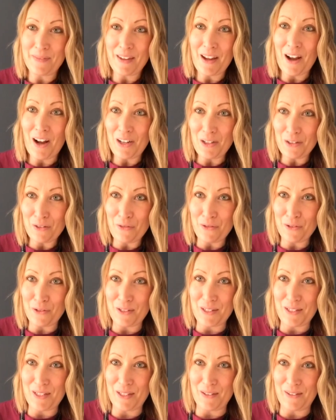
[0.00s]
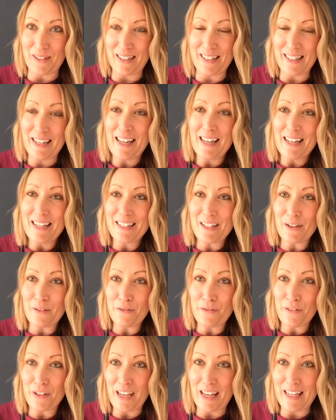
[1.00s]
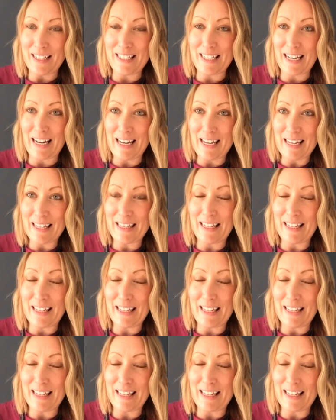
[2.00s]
I look forward to it. Don't forget to click